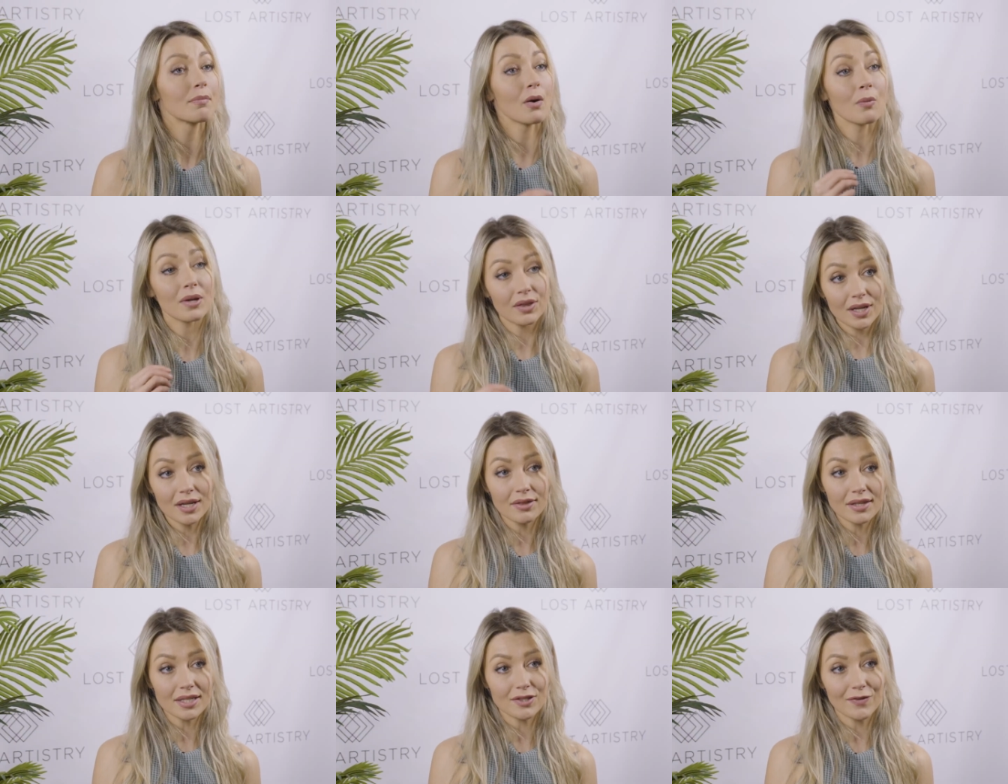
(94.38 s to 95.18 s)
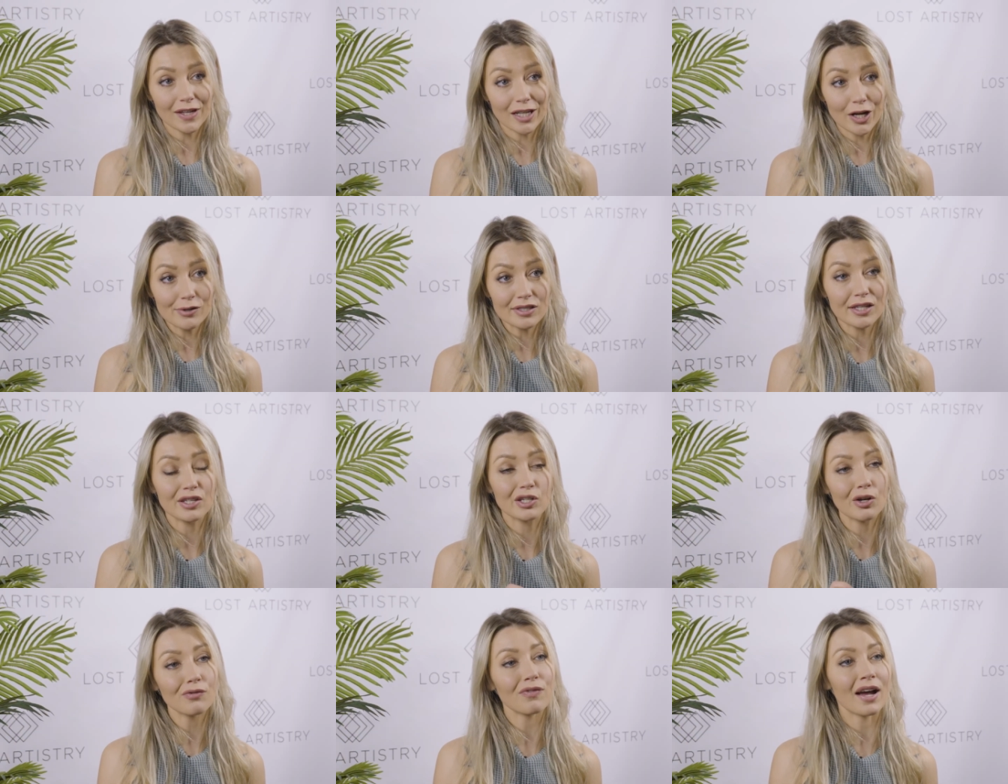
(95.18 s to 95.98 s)
But within these videos,
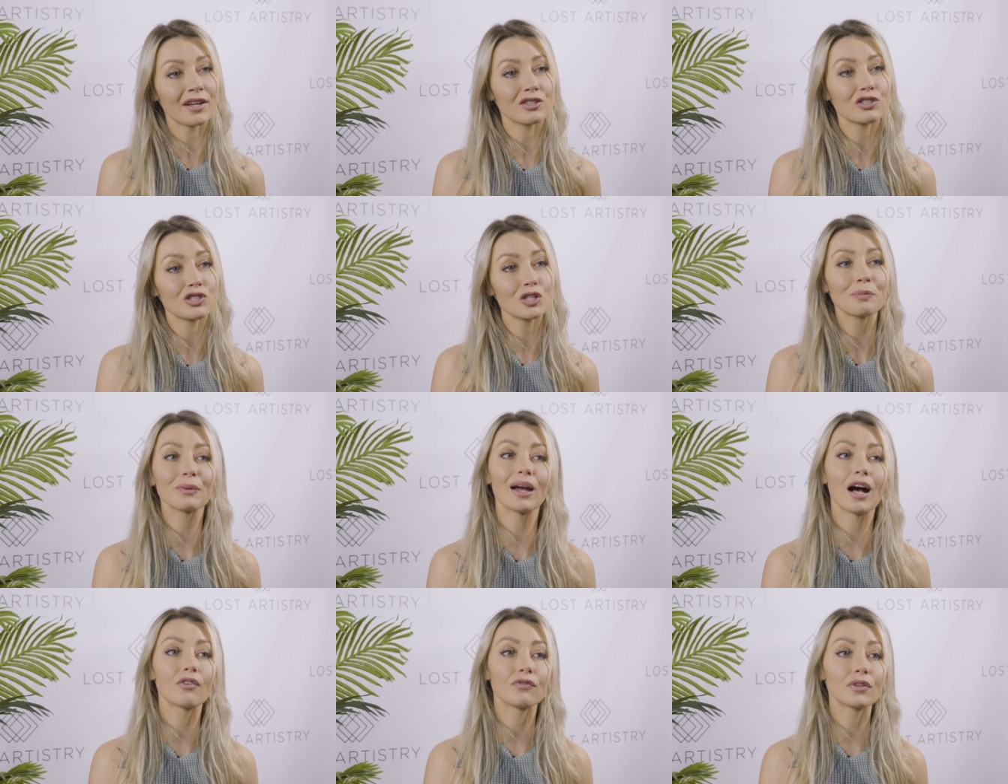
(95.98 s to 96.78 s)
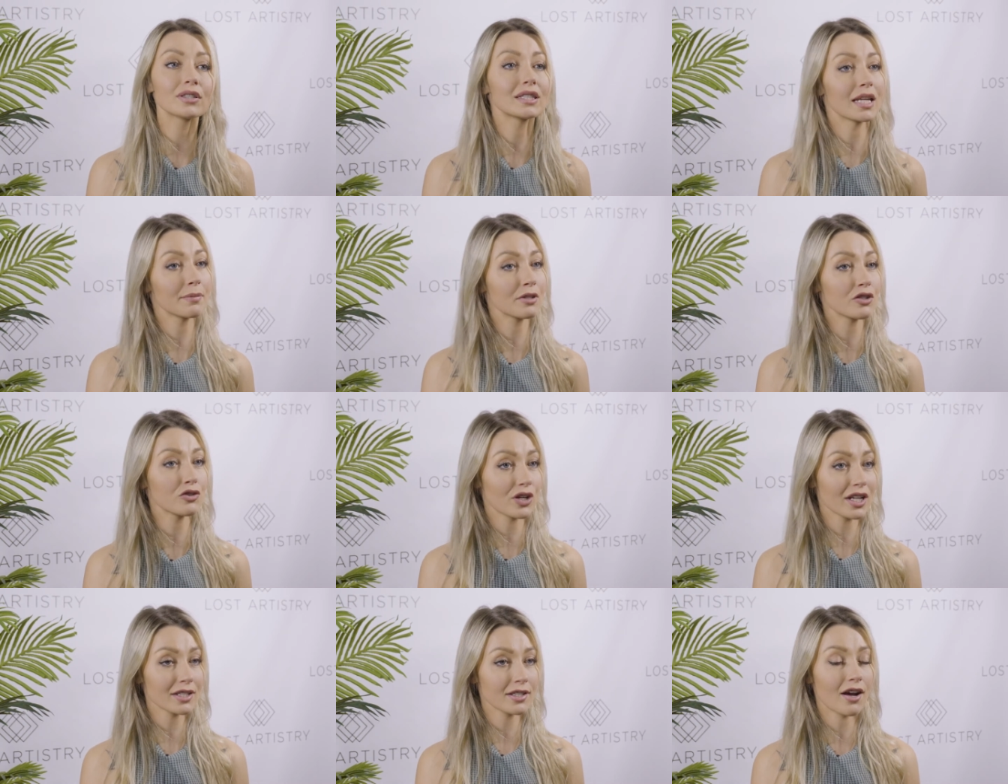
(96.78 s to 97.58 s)
you'll find super helpful tips and
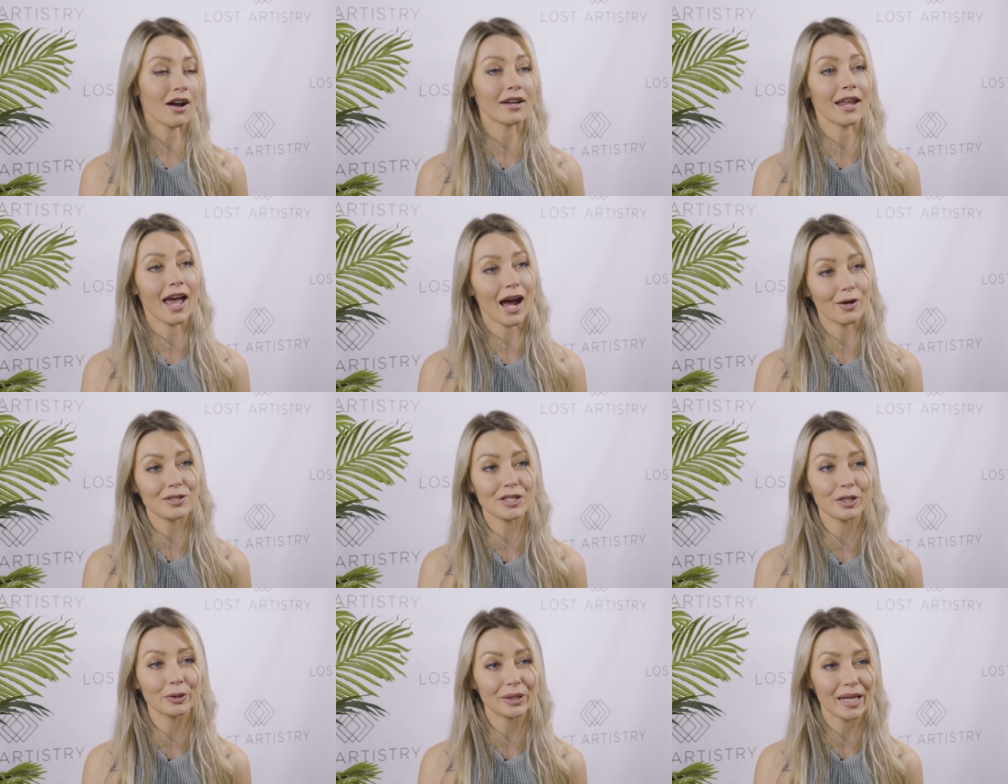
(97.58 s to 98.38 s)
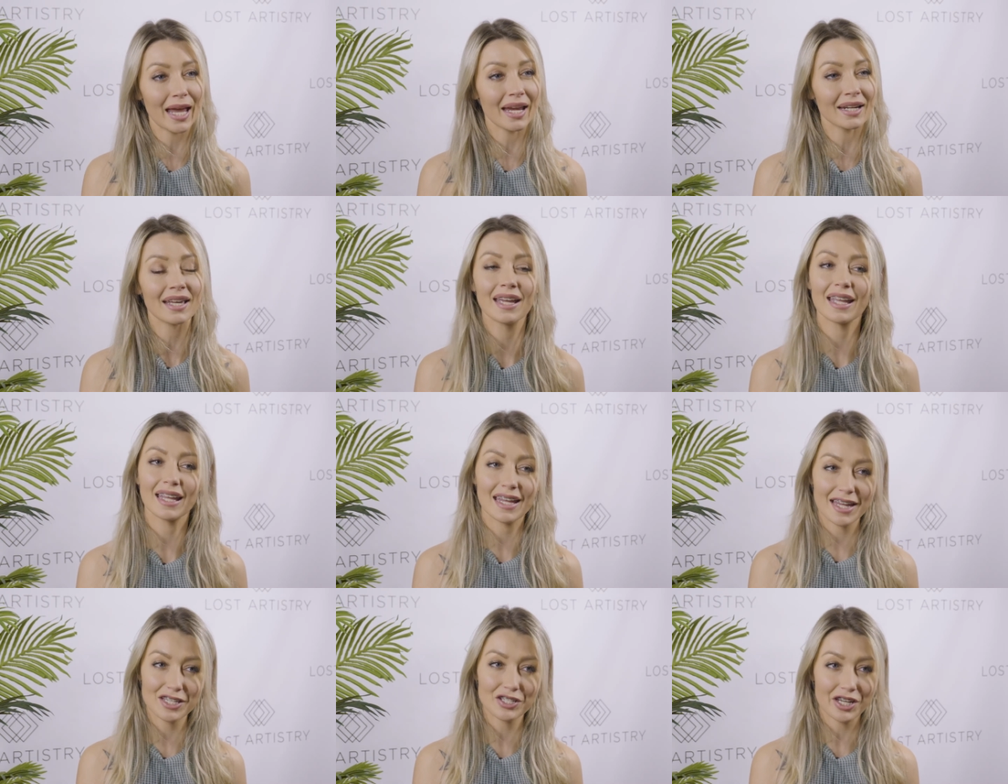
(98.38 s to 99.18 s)
tricks on how to create
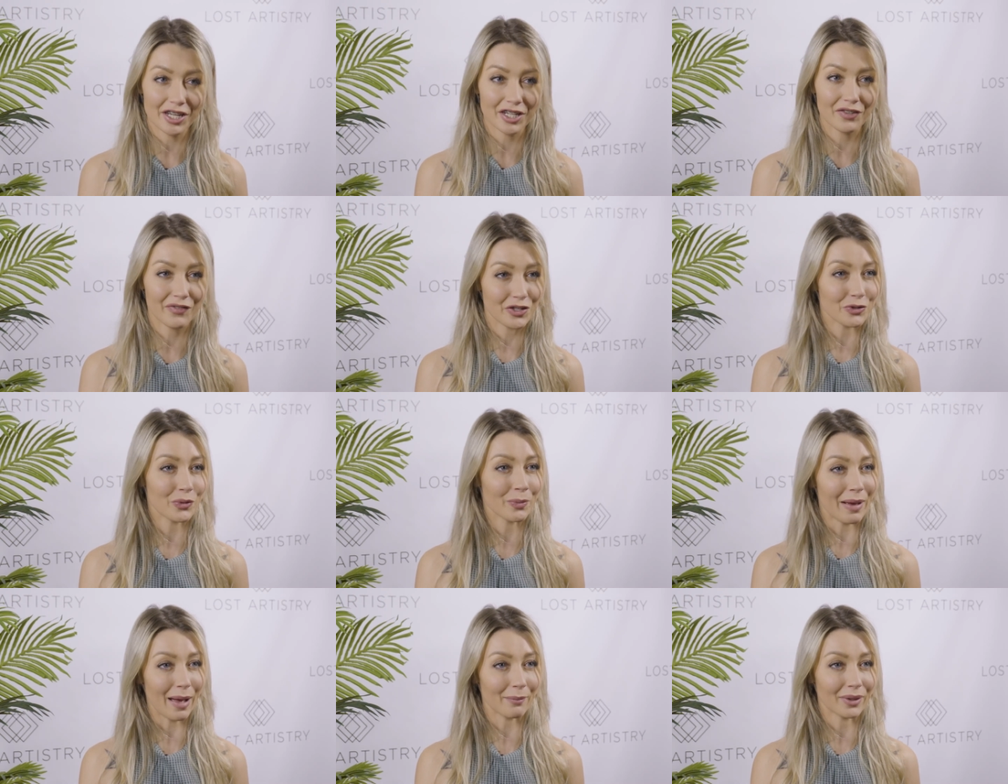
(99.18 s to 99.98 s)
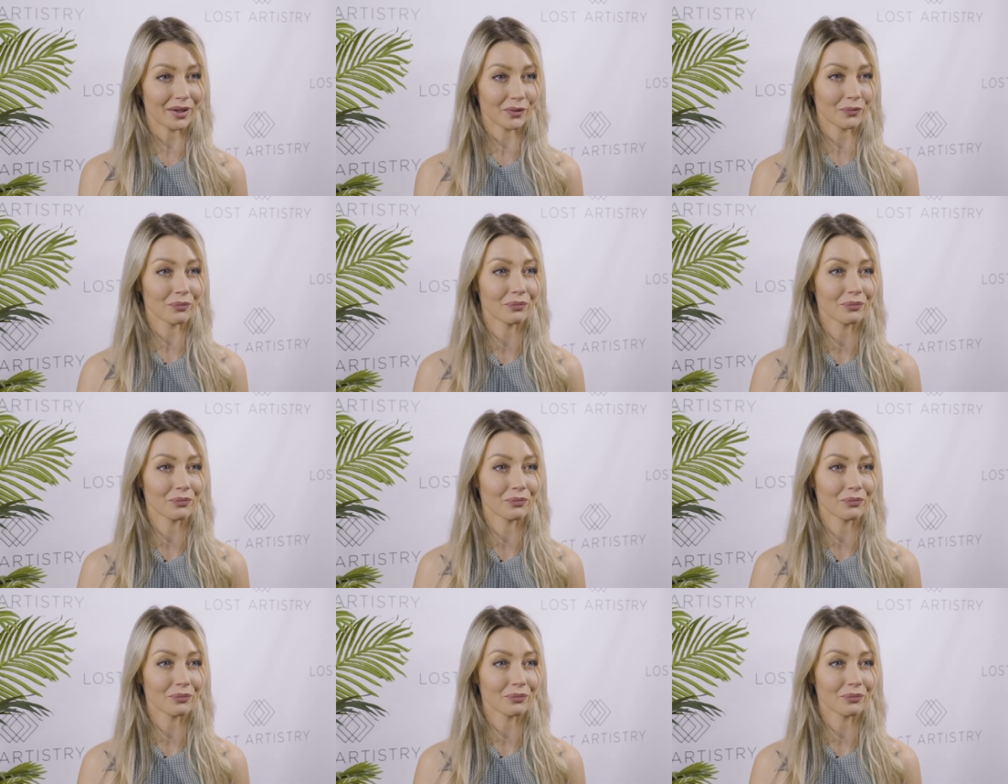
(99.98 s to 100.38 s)
each individual mapping.